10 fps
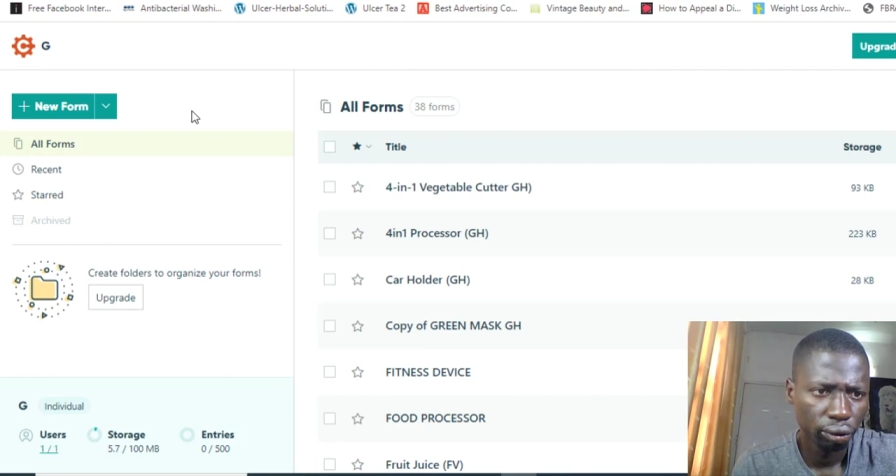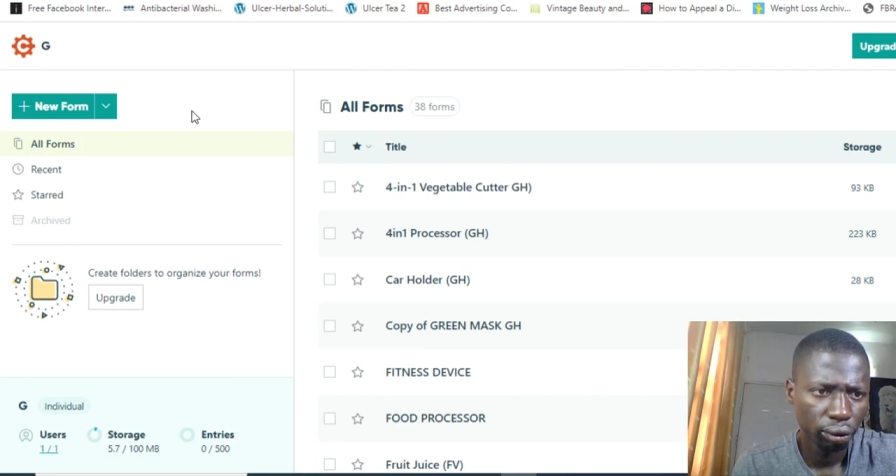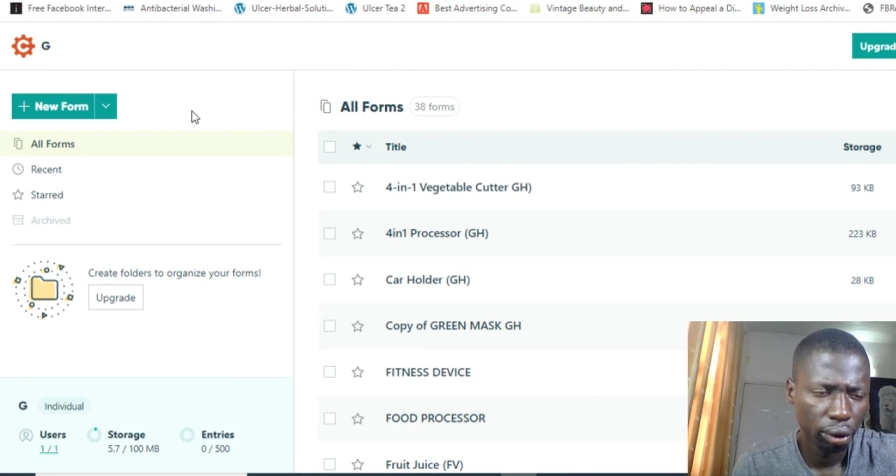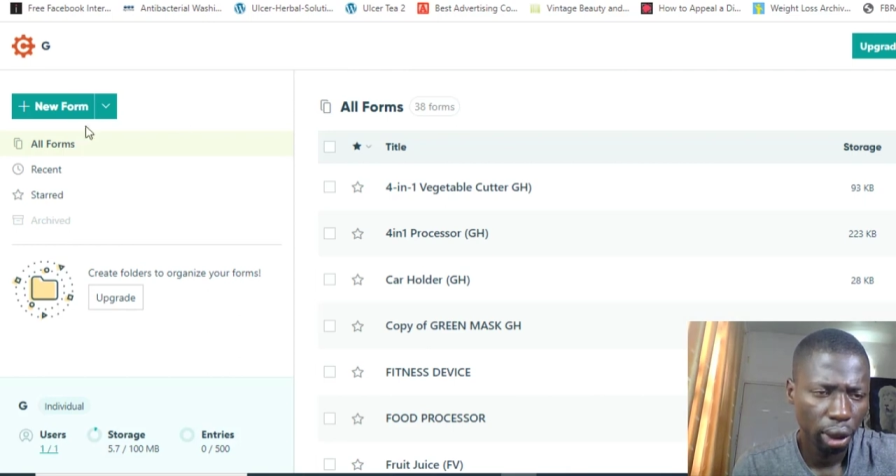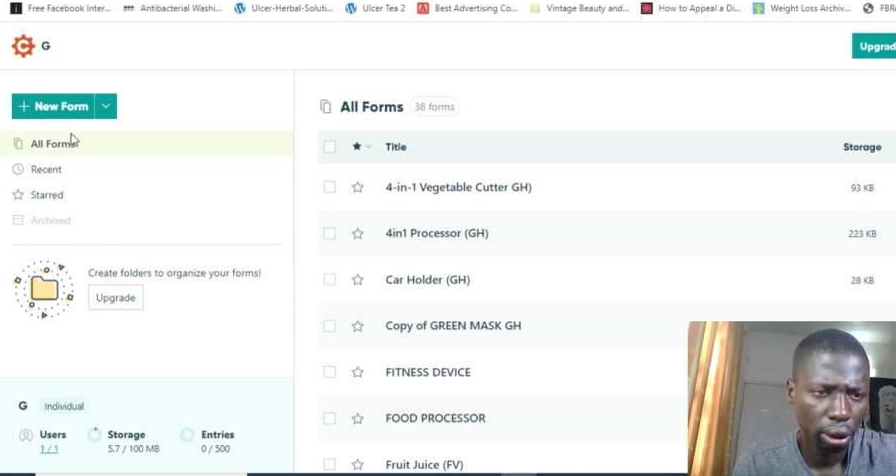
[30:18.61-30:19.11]

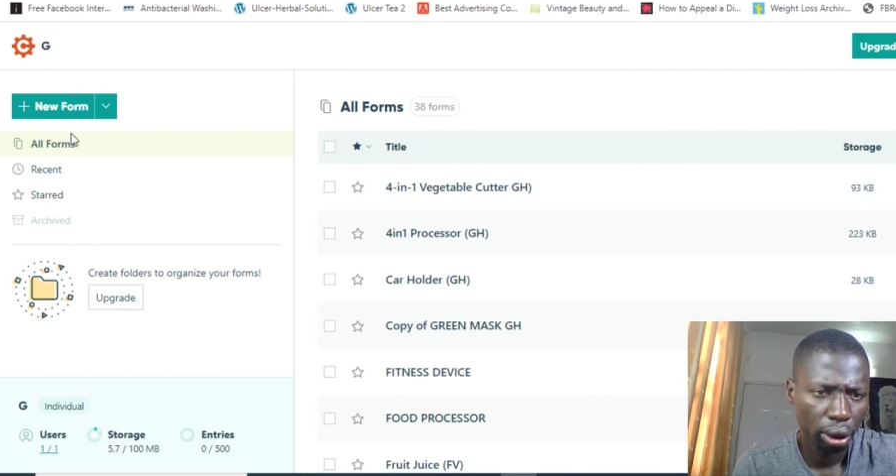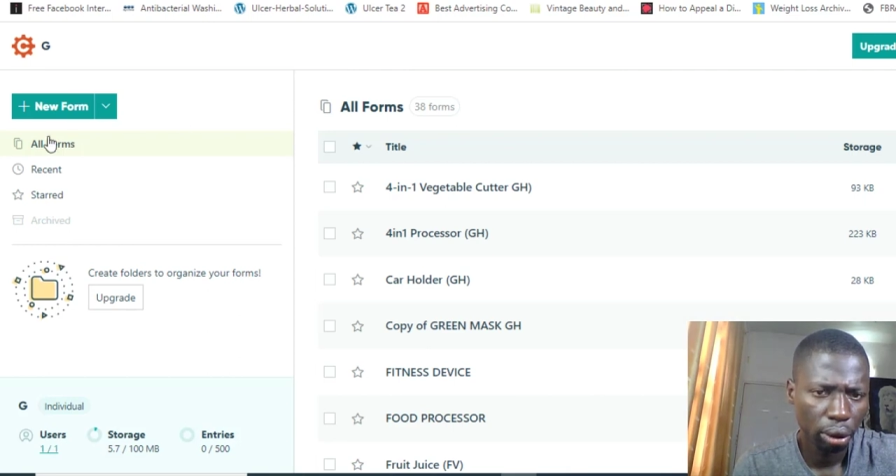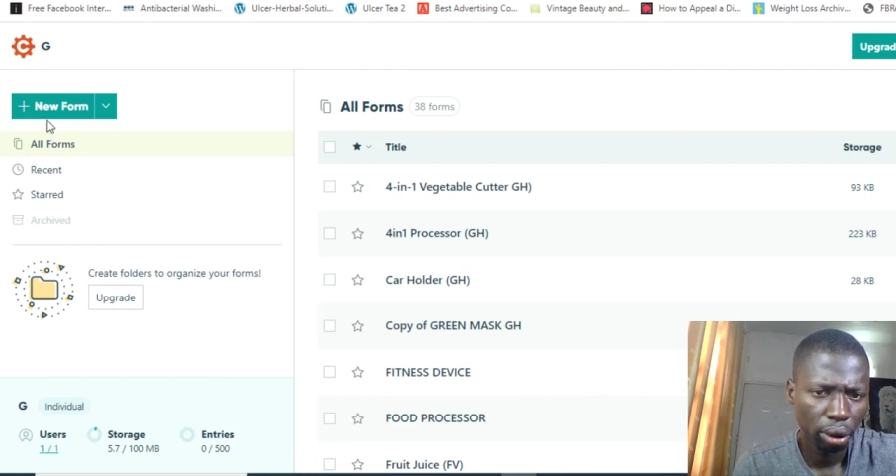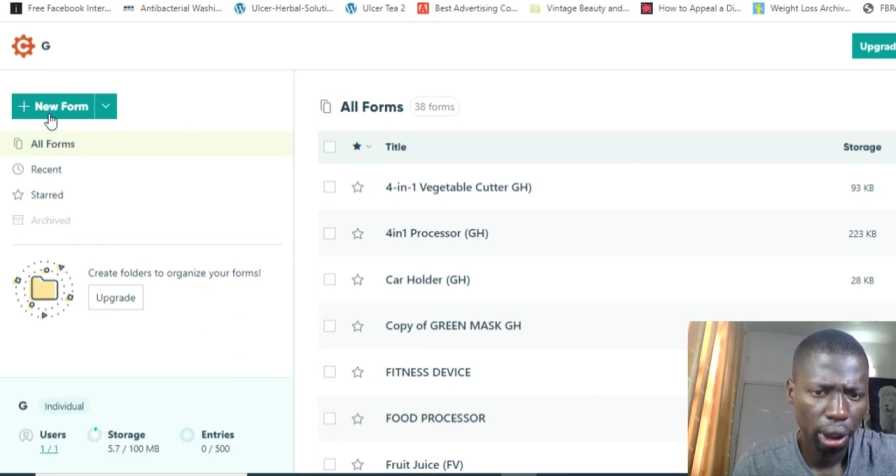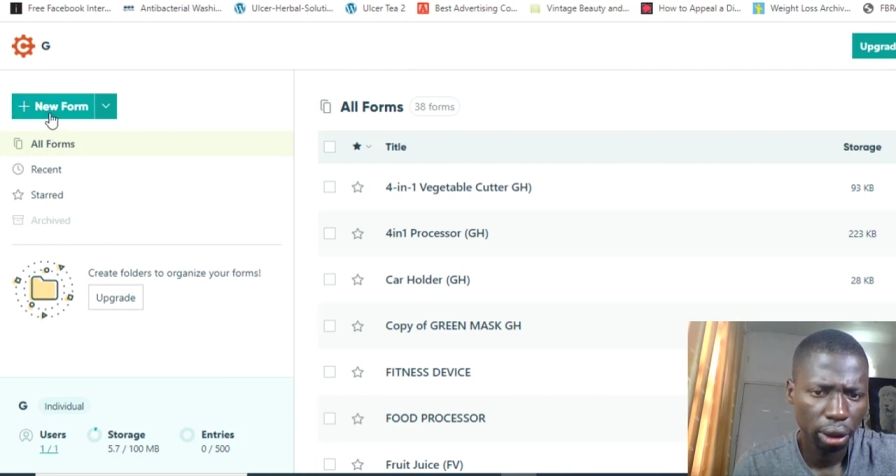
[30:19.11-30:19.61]
you can go
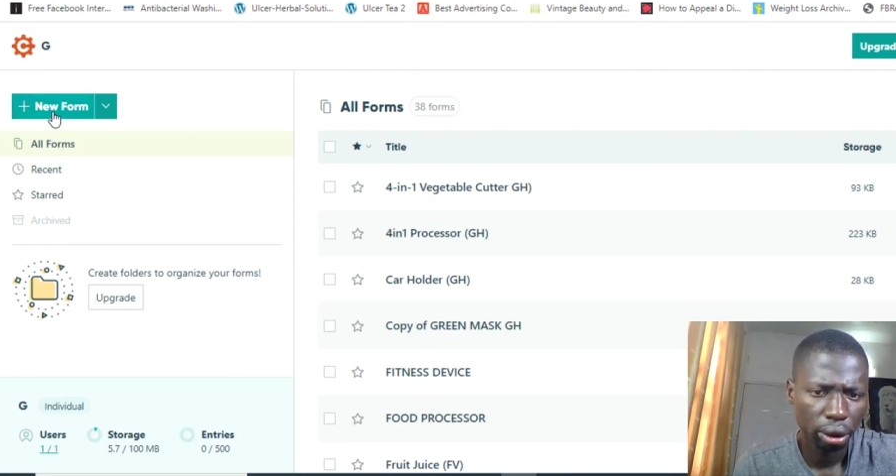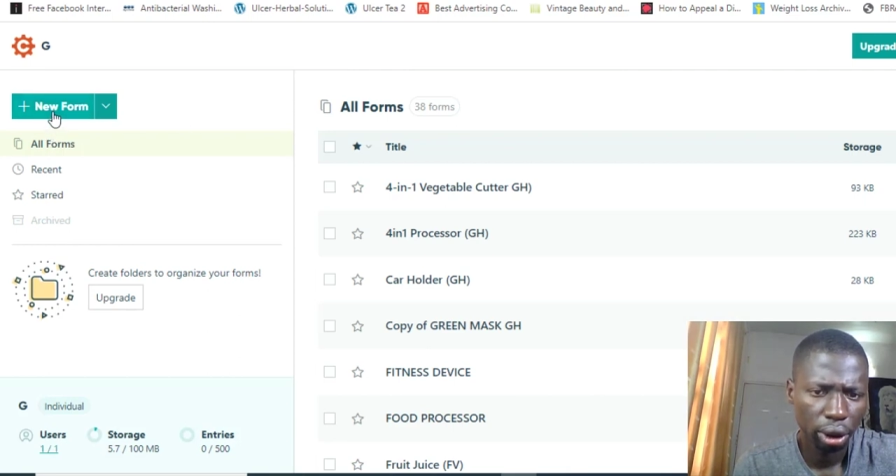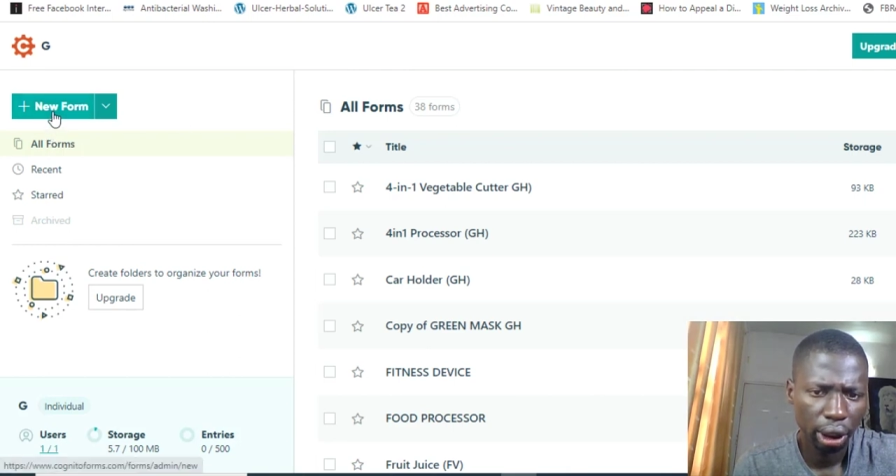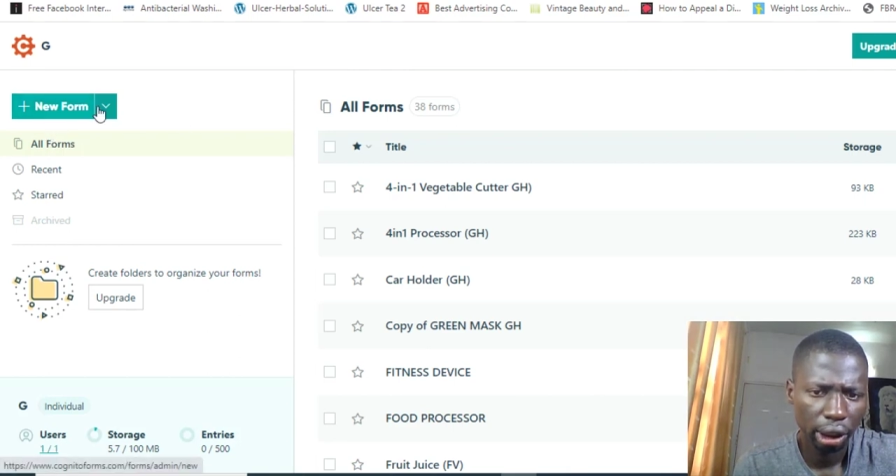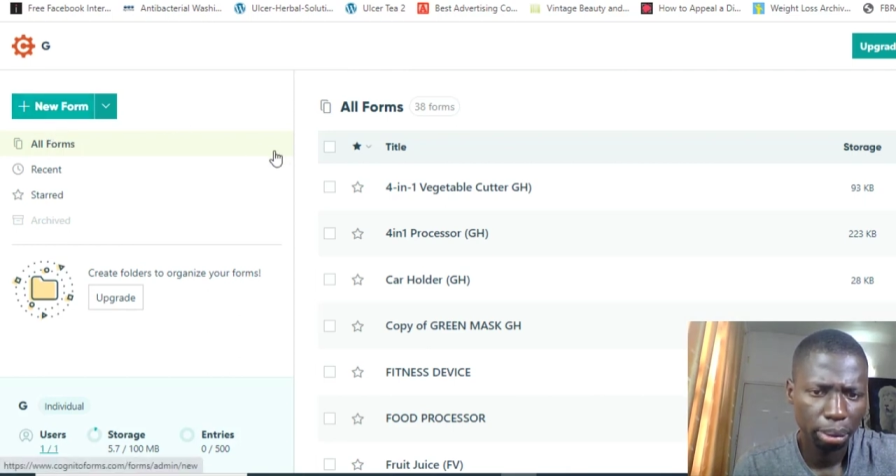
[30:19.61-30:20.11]
ahead to create
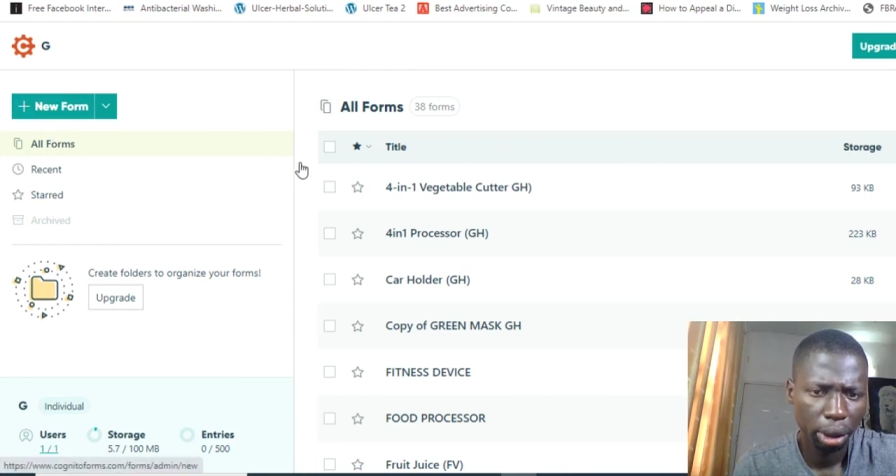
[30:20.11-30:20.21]
as many